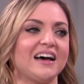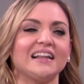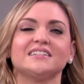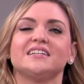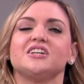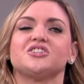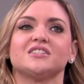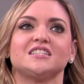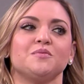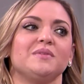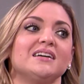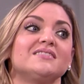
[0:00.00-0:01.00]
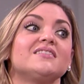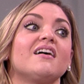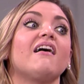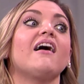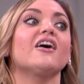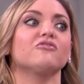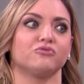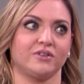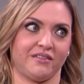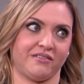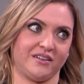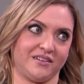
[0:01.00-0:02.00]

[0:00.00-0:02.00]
Validation to me is everything.